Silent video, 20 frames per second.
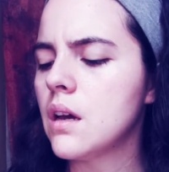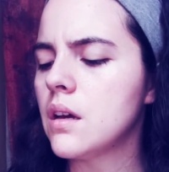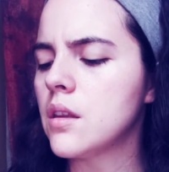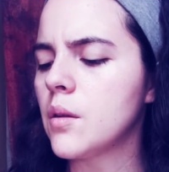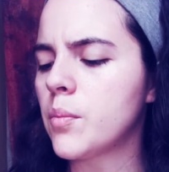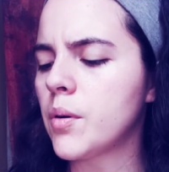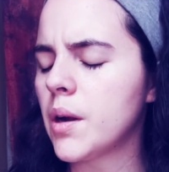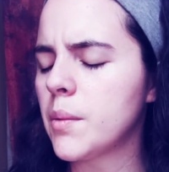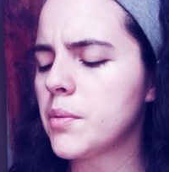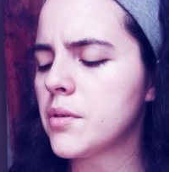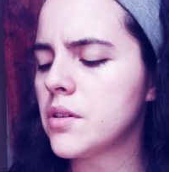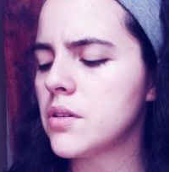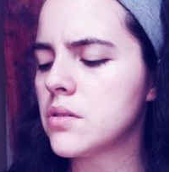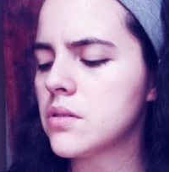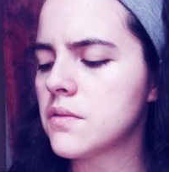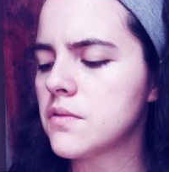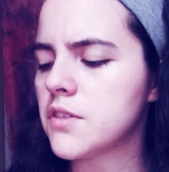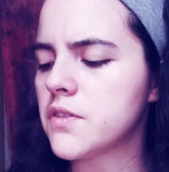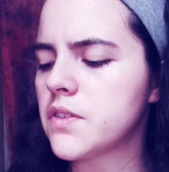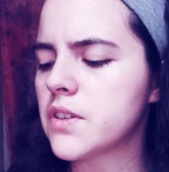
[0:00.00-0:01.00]
the proper use
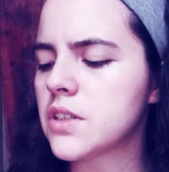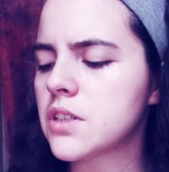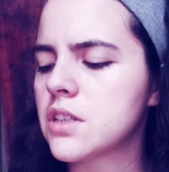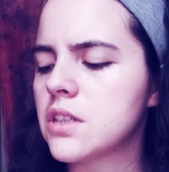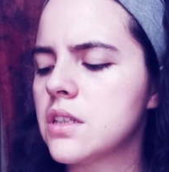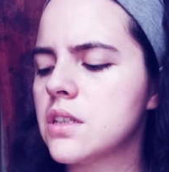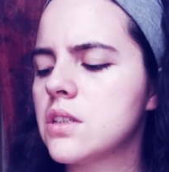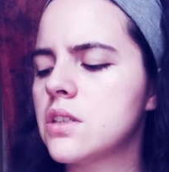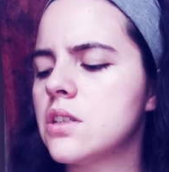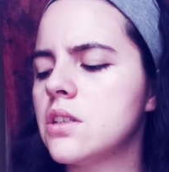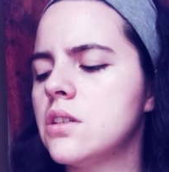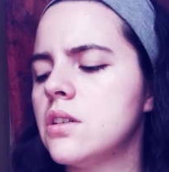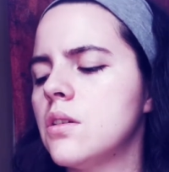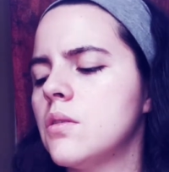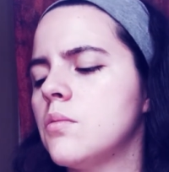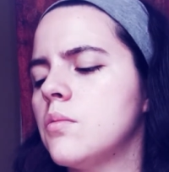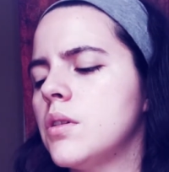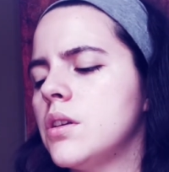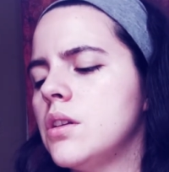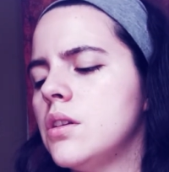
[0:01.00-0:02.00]
of diversion is to know
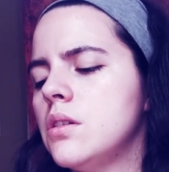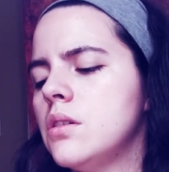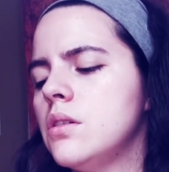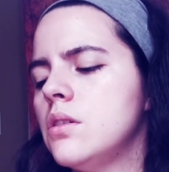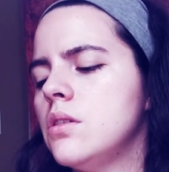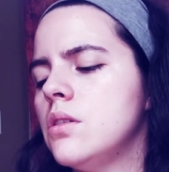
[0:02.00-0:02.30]
when